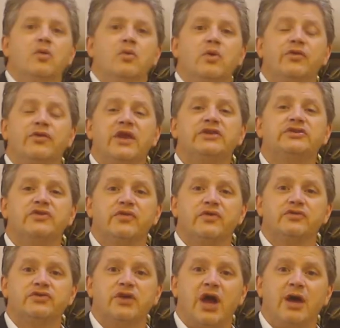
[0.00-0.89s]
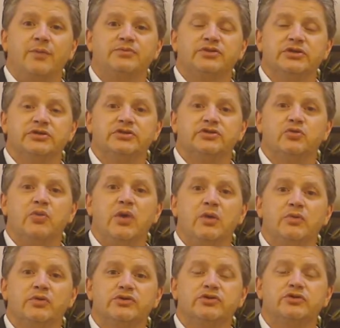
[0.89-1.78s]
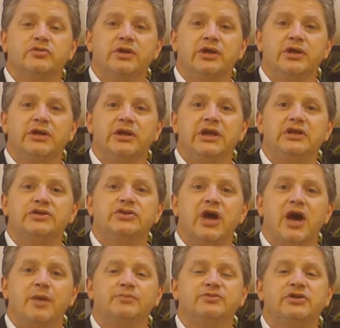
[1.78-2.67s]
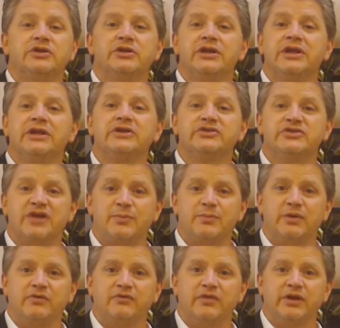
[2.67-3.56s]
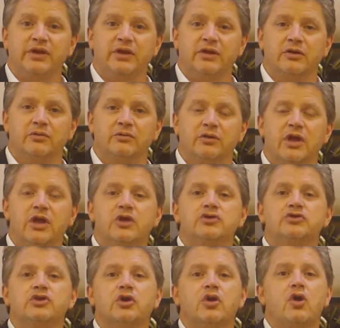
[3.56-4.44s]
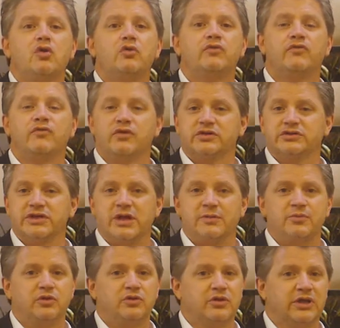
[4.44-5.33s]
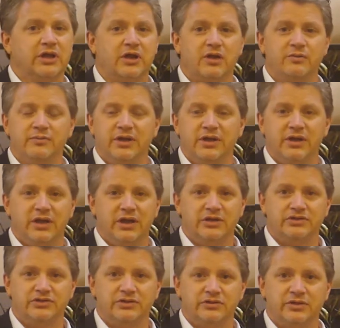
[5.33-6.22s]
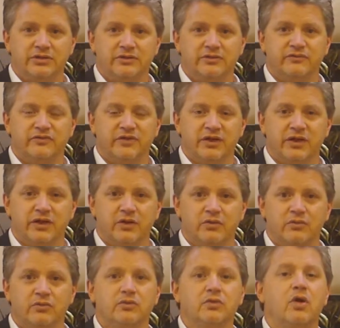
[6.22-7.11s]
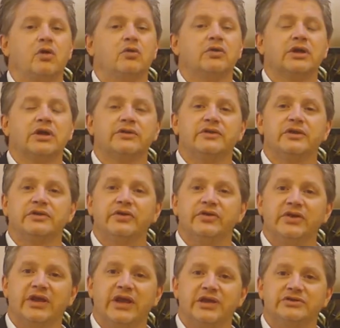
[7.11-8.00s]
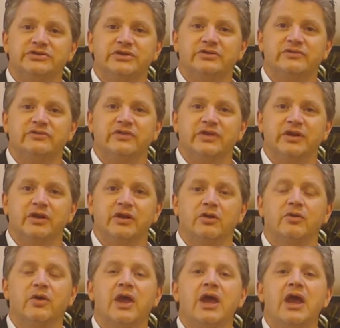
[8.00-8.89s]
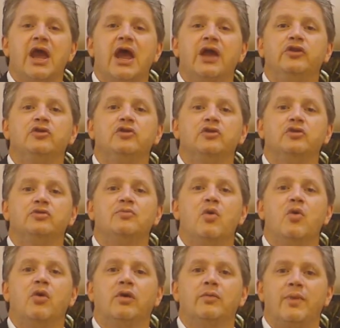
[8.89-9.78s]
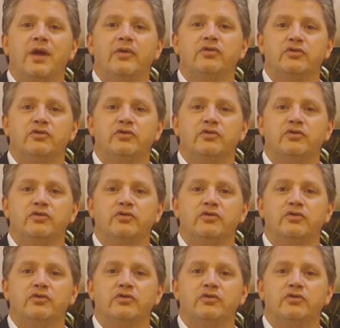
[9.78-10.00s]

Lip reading: With each of those options, we will treat each option in a separate video. So go, for example, look at our mediation video. Go look at the litigation video, and you'll learn more about